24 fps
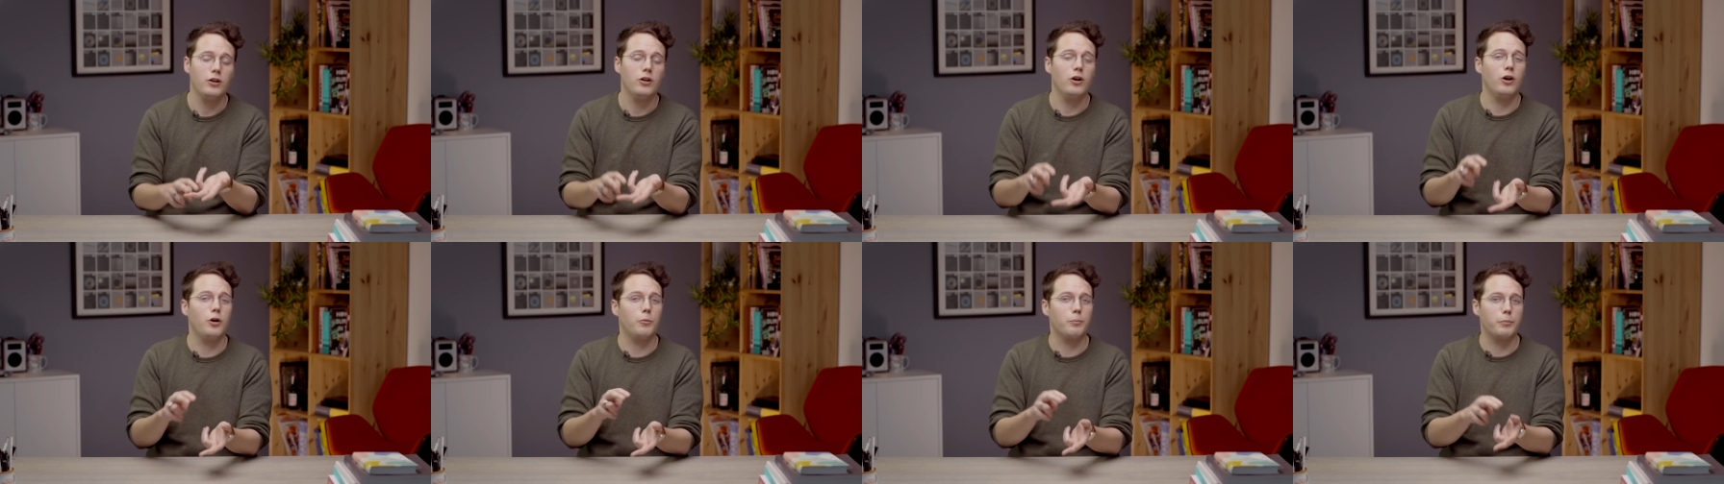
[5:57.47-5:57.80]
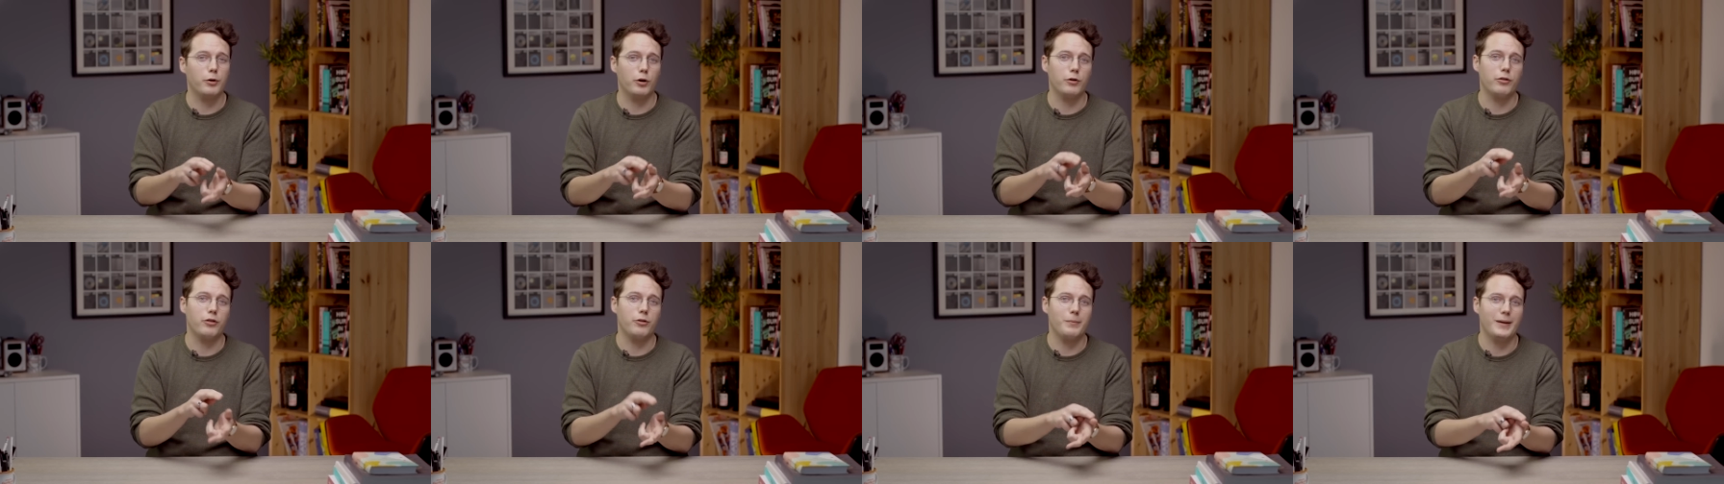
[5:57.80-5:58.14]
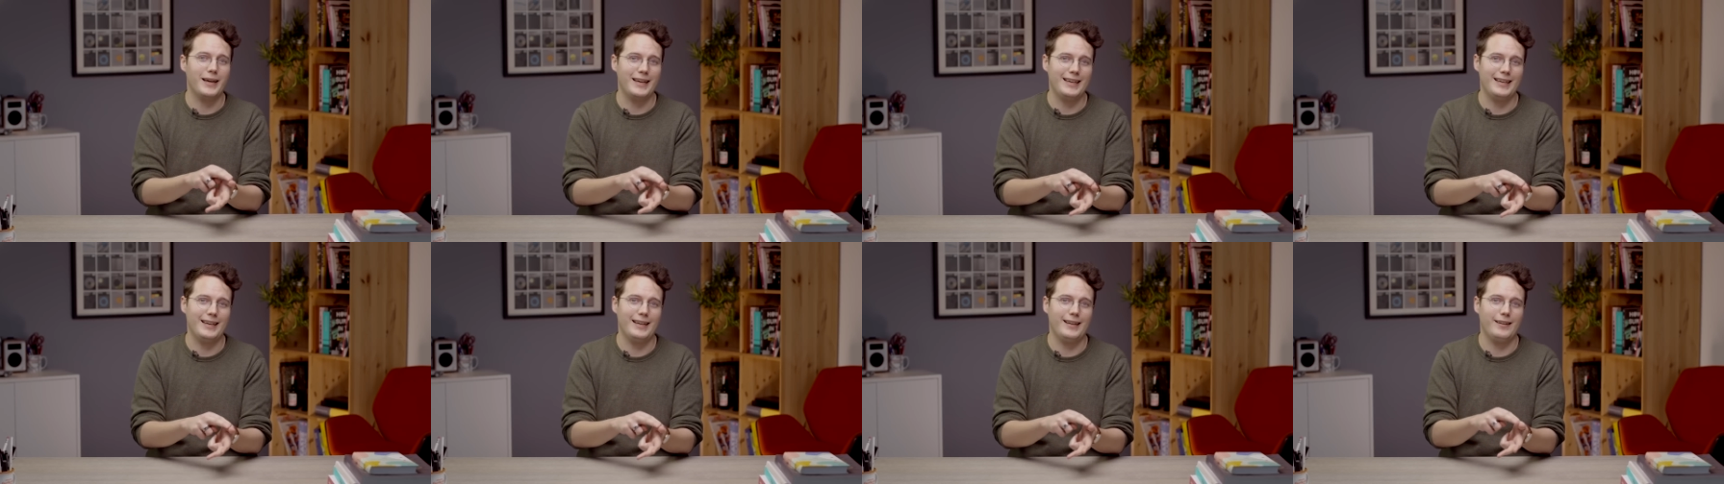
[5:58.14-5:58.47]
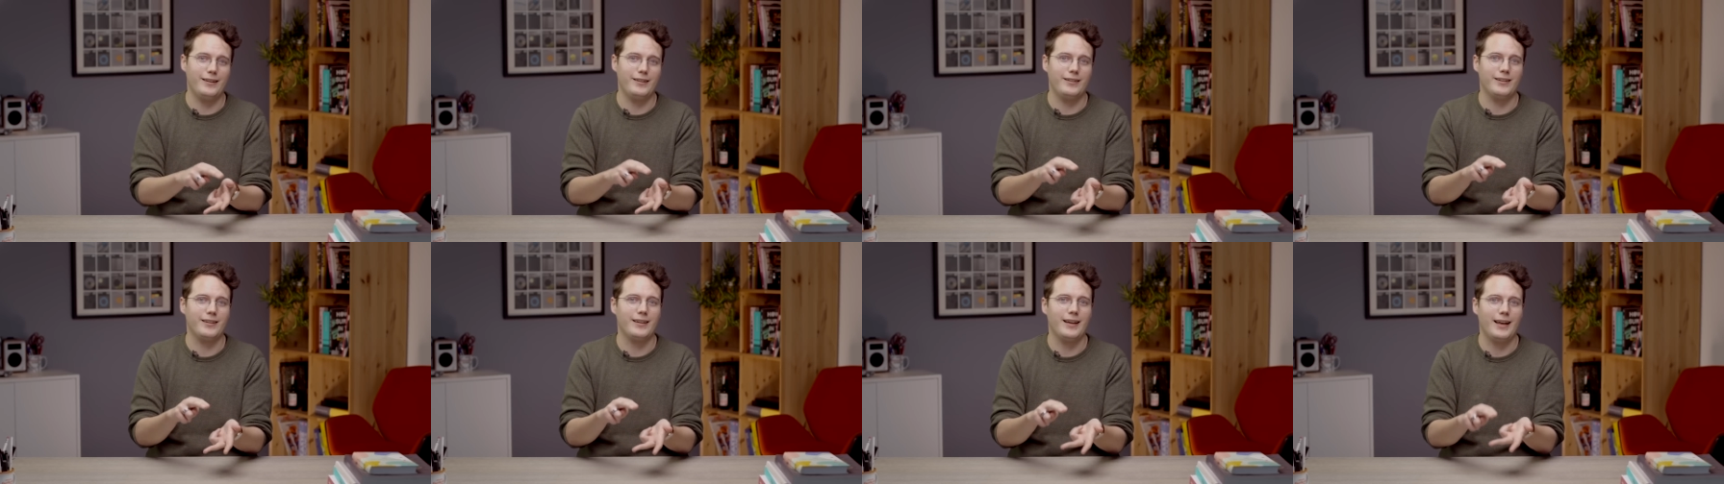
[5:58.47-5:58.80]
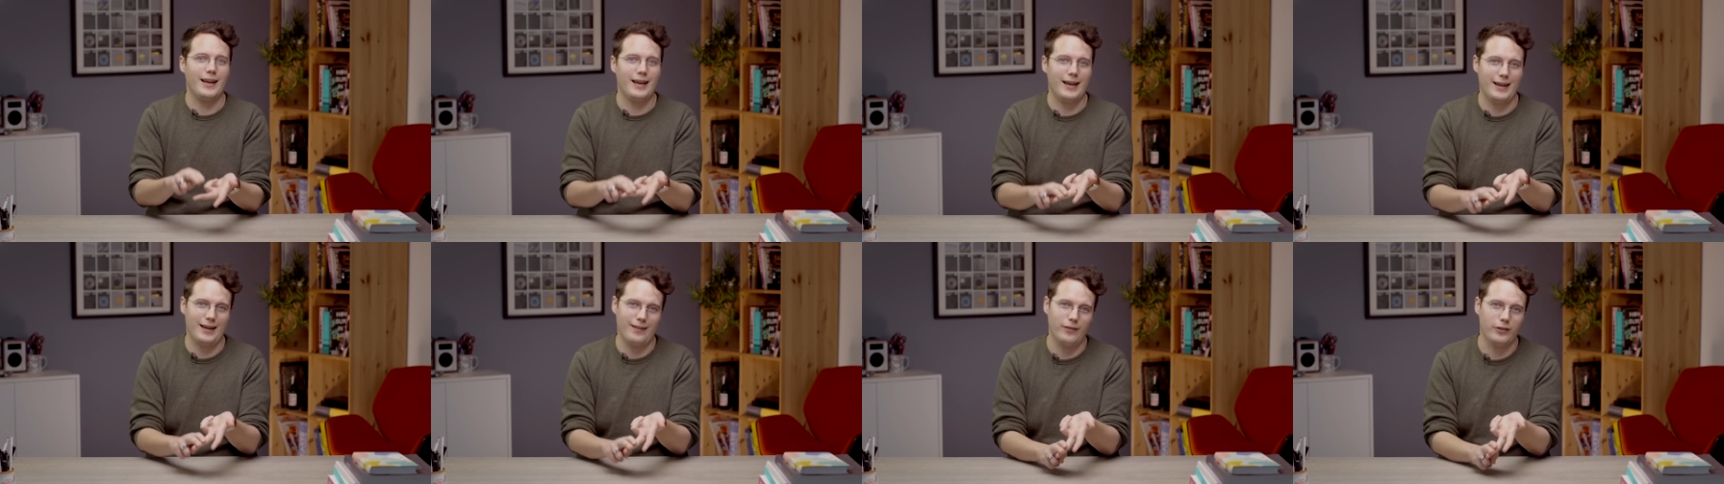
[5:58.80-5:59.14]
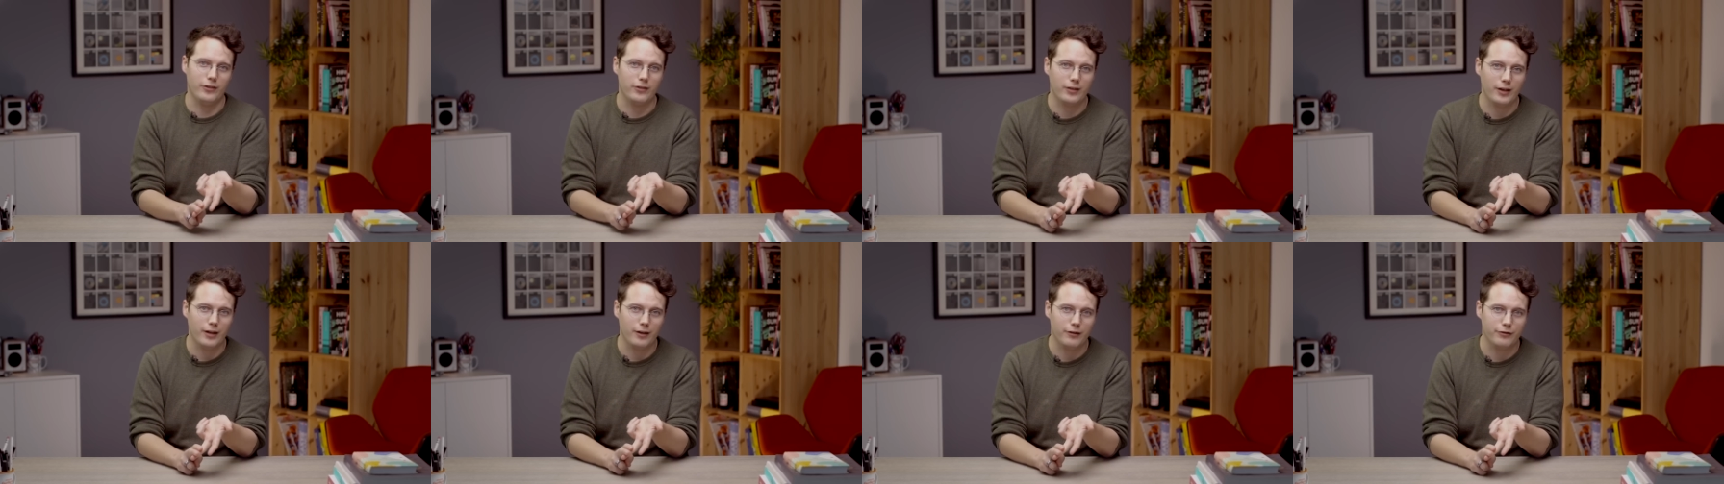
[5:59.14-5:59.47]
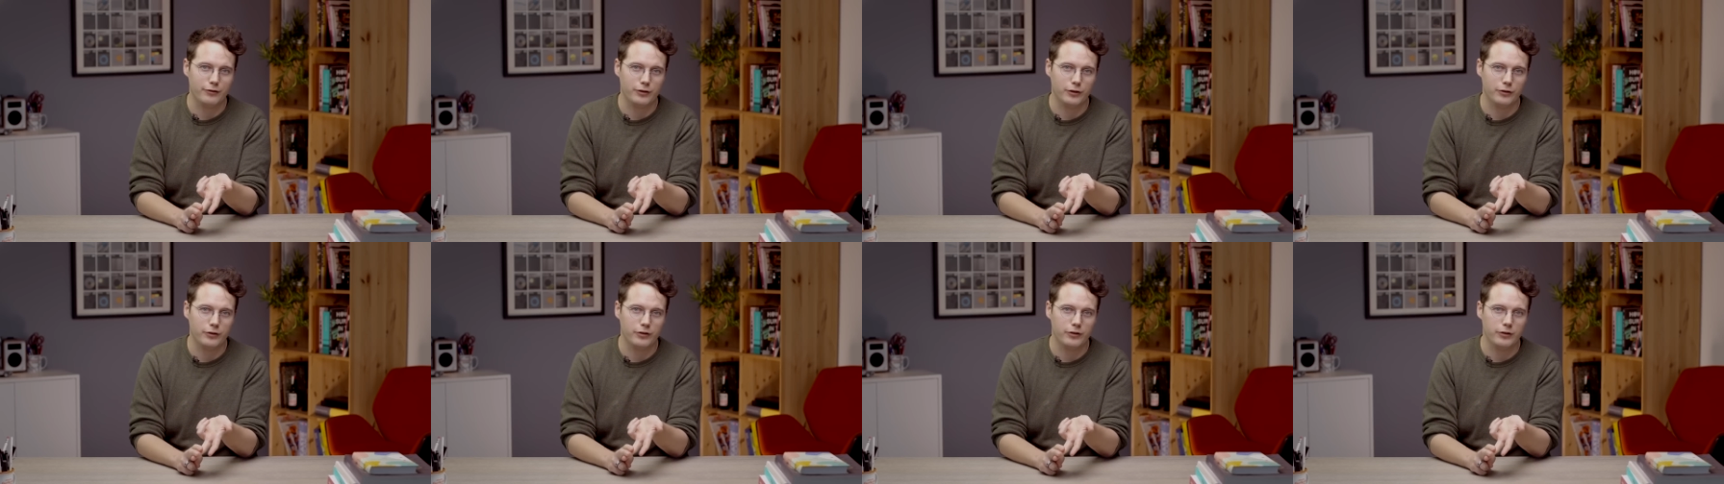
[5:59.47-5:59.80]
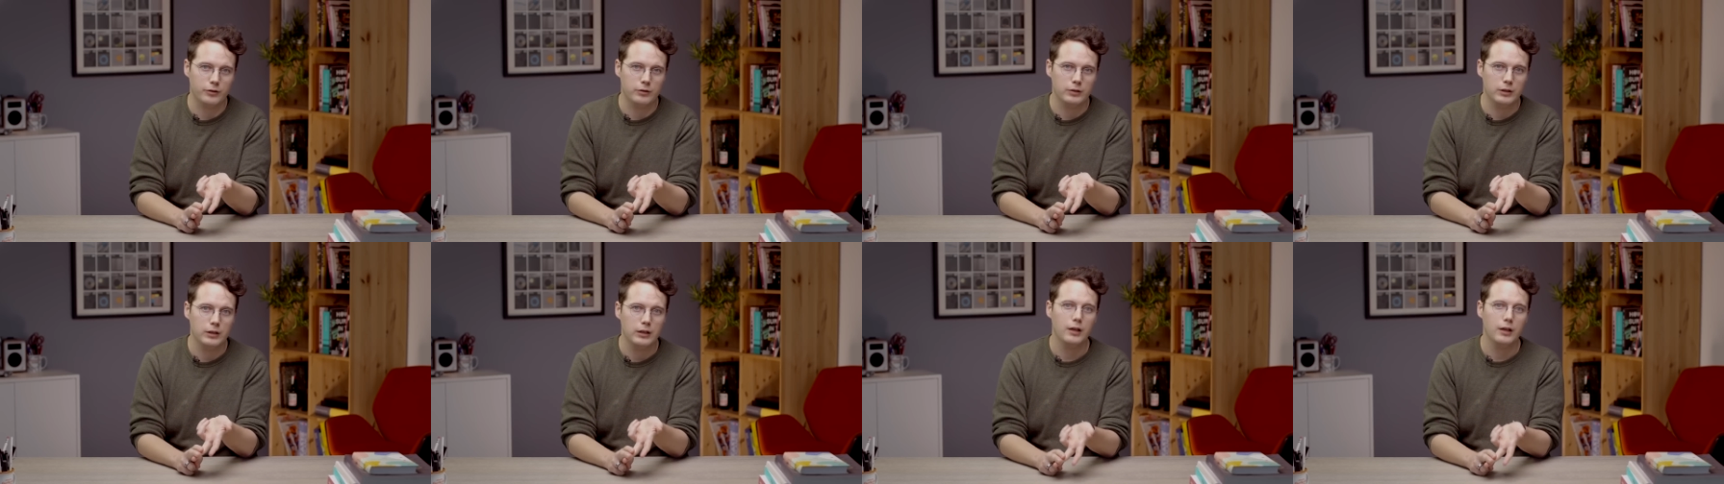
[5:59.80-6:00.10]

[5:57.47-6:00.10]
on both the main lens and the telephoto.